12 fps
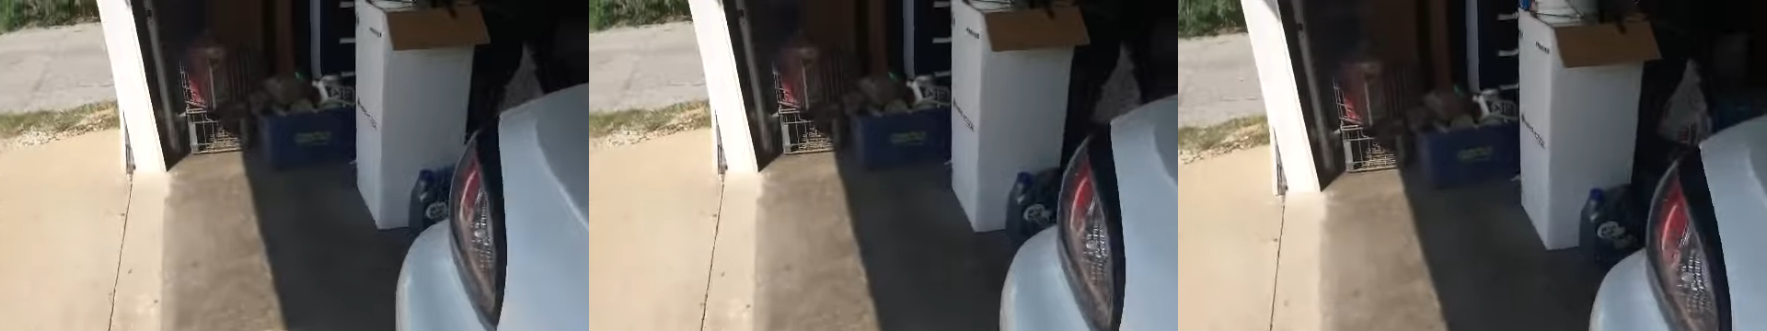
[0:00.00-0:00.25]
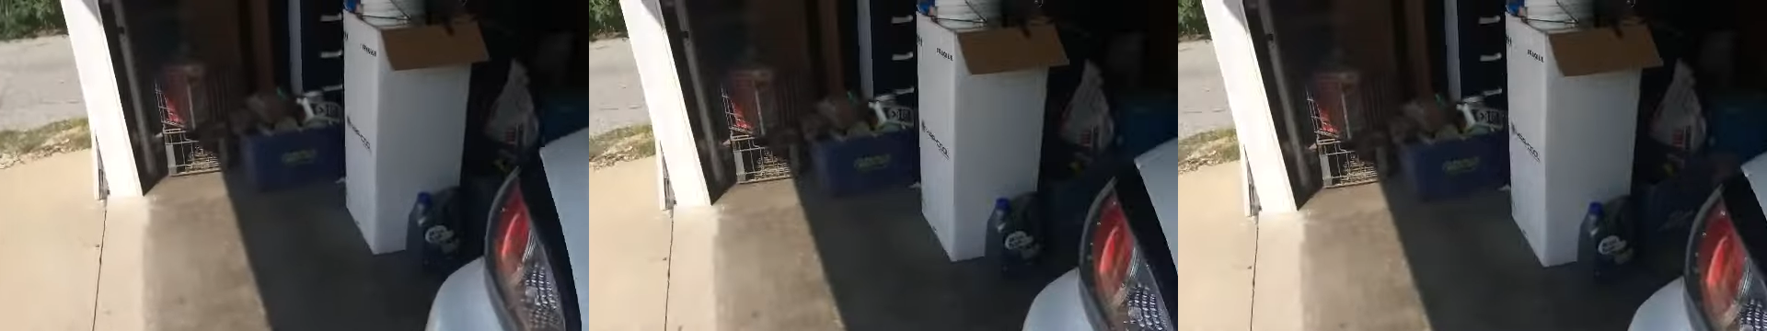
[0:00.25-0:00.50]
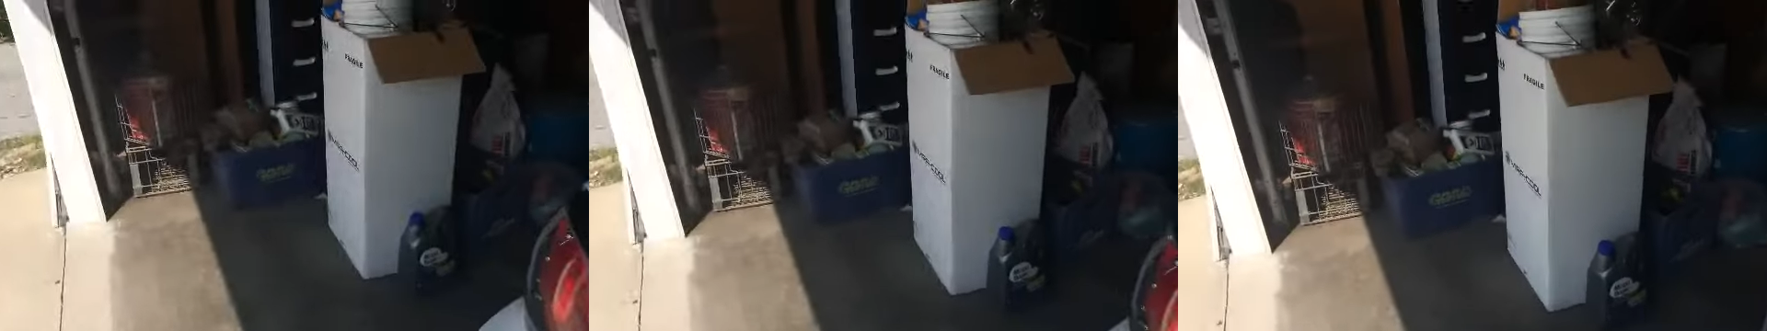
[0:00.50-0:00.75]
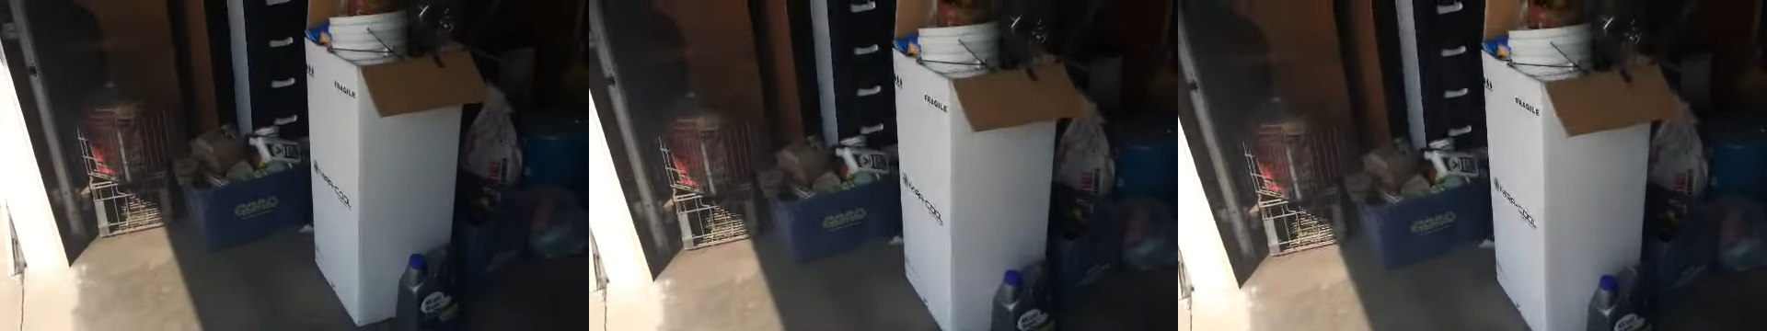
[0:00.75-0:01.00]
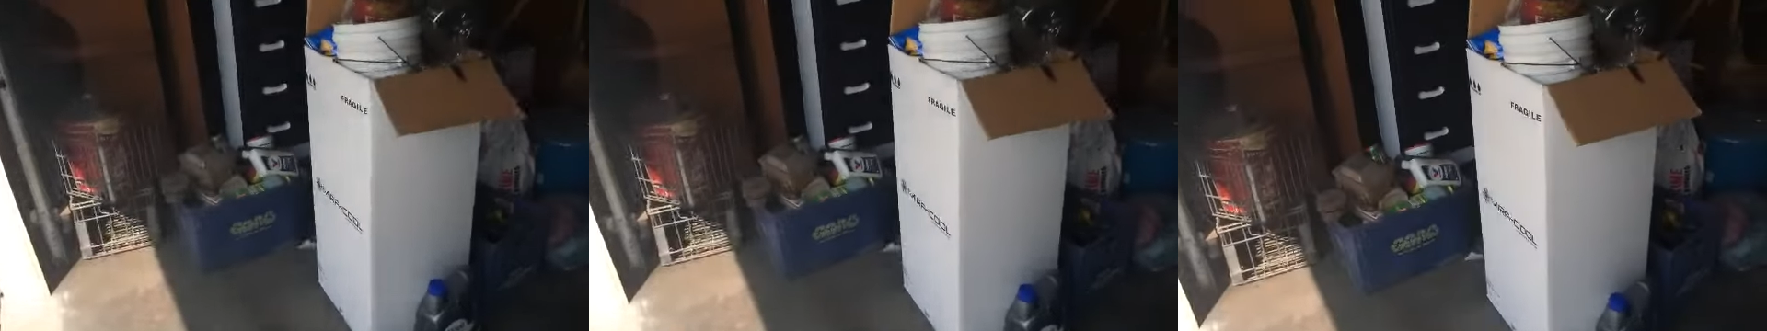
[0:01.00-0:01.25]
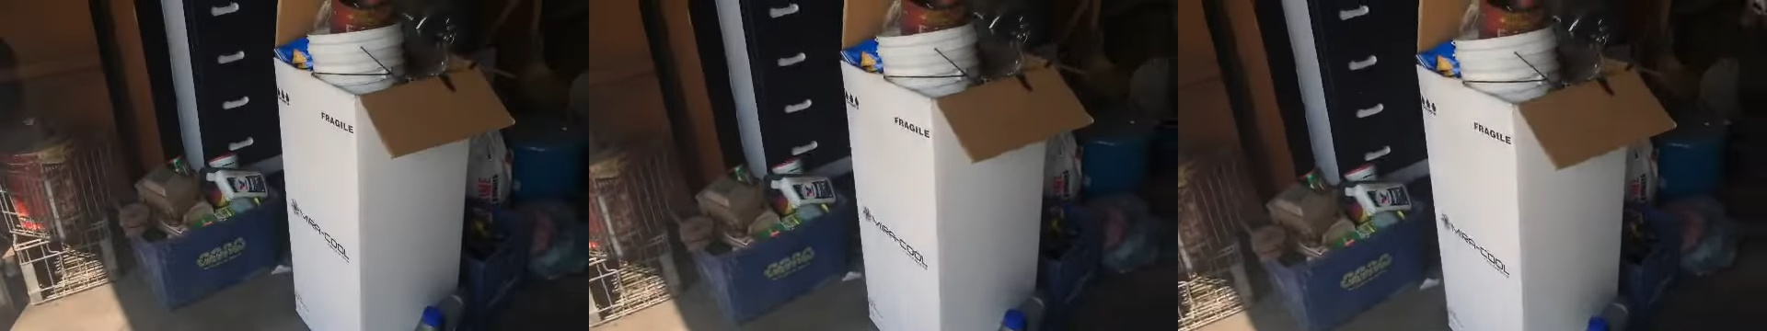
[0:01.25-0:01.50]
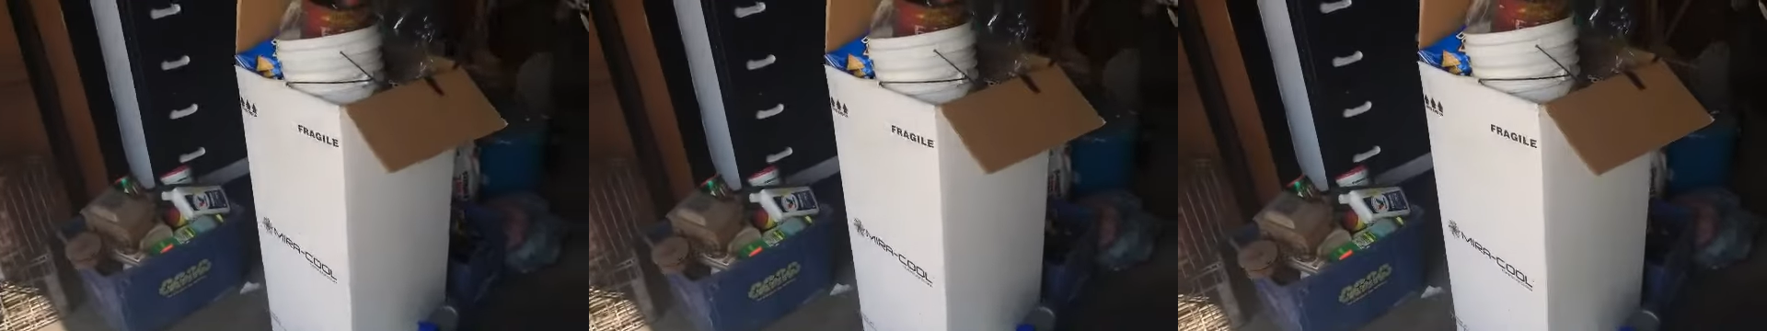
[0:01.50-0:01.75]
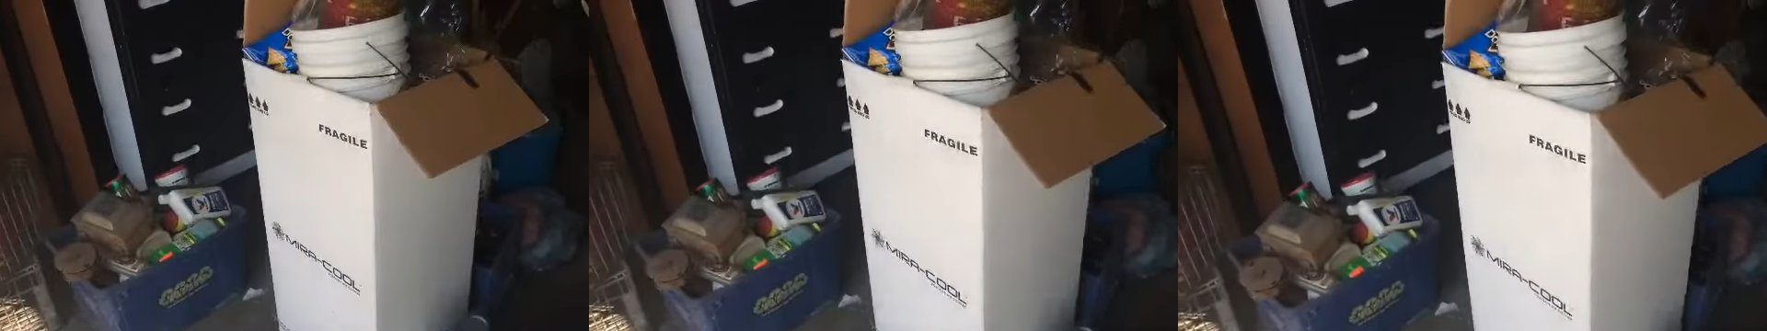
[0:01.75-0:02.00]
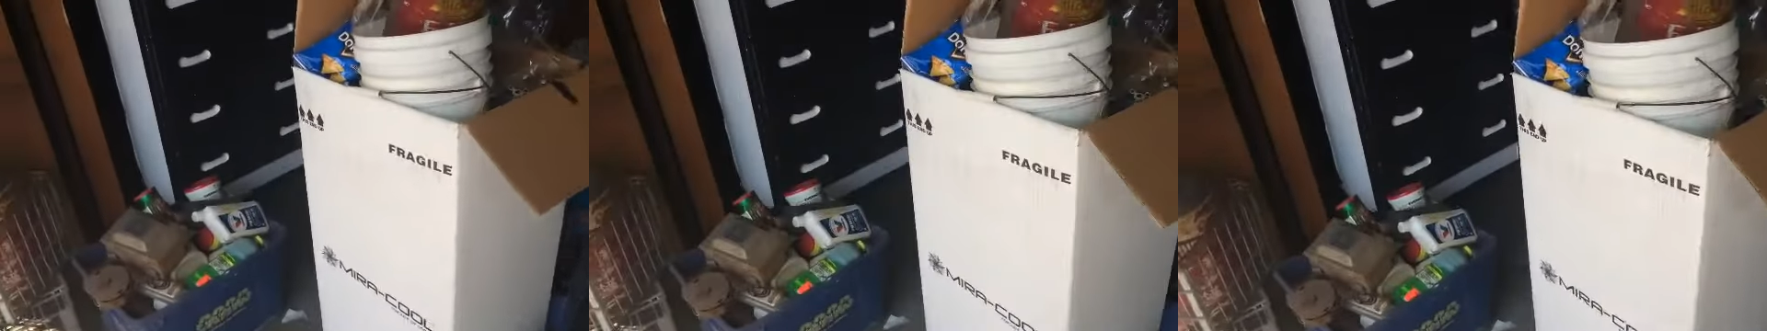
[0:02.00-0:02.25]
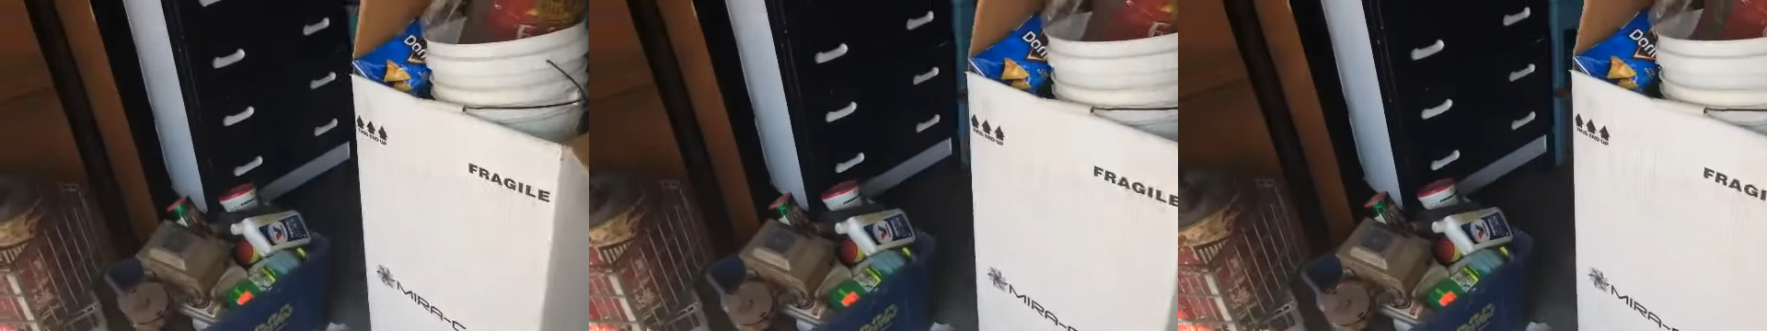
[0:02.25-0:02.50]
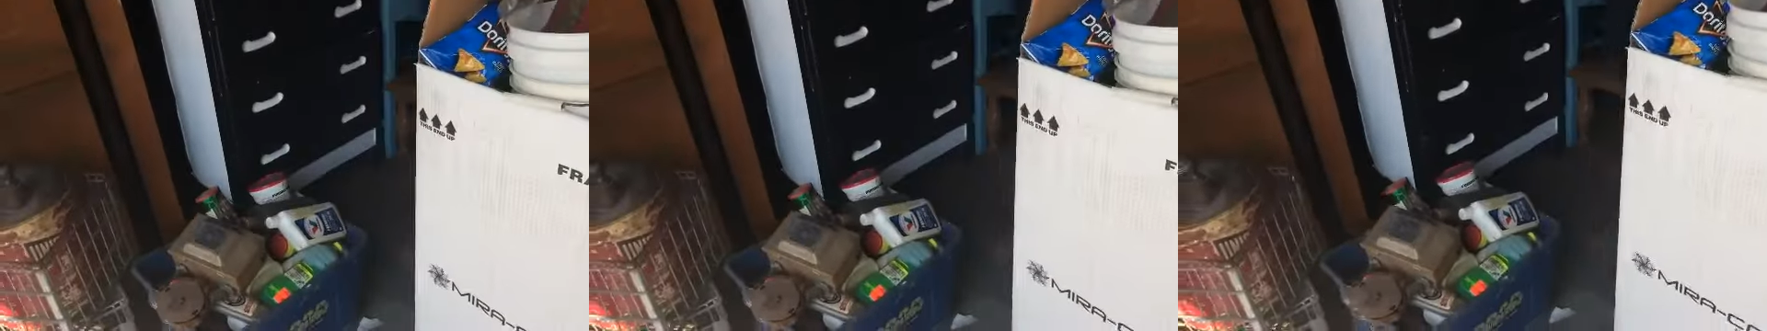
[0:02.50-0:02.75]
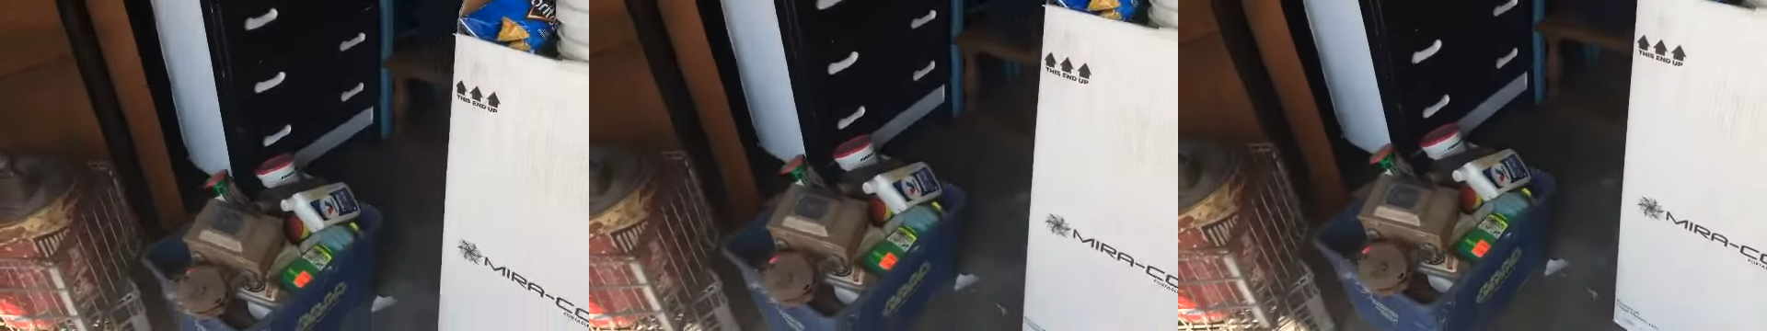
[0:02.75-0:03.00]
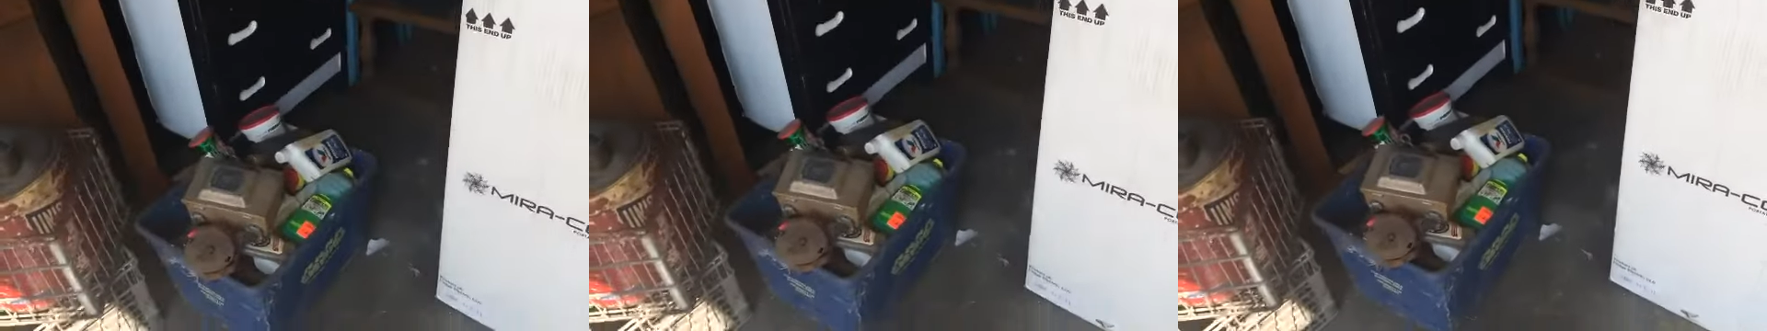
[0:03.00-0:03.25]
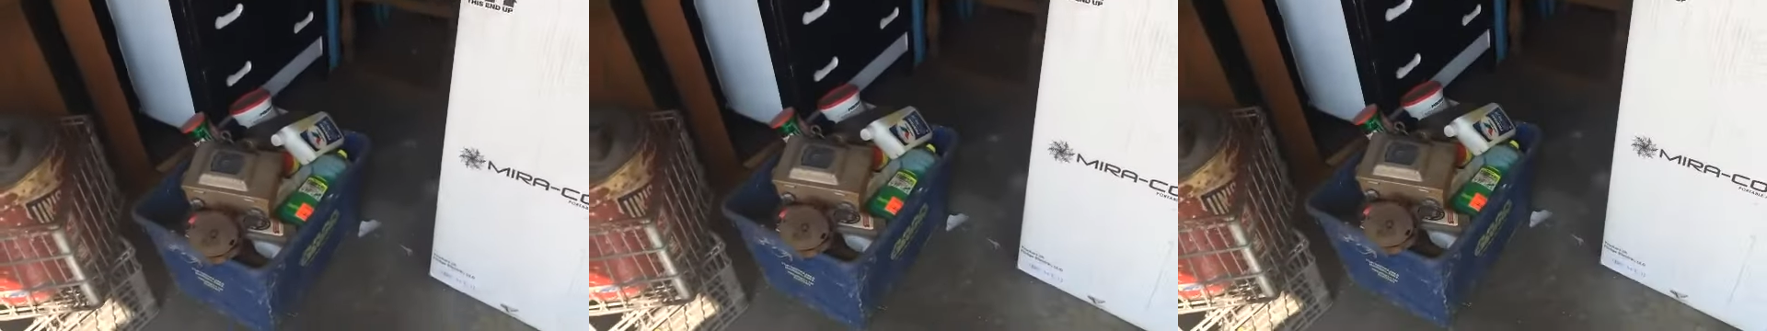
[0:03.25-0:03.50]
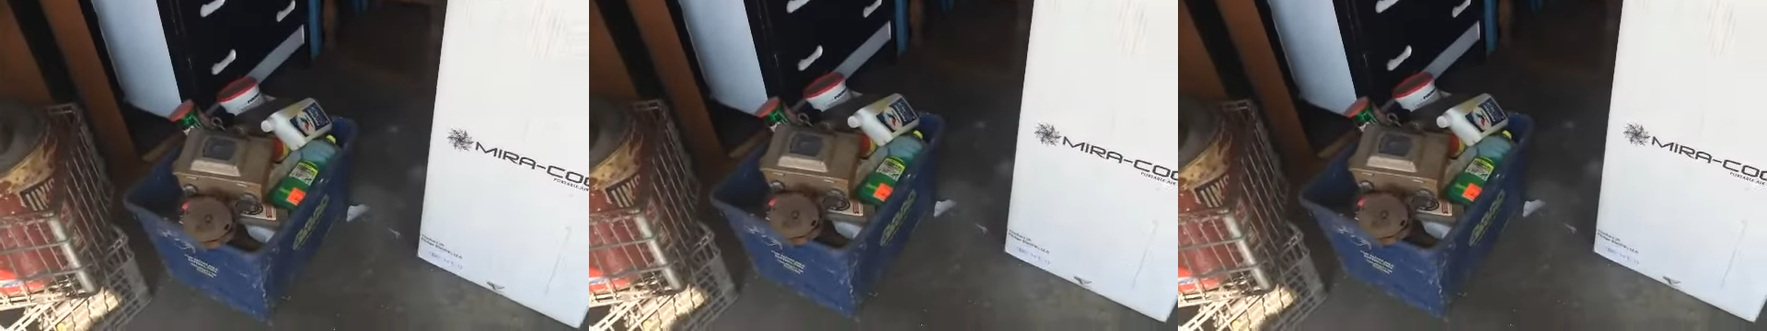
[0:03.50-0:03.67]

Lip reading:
No face is visible, so there are no lips to read.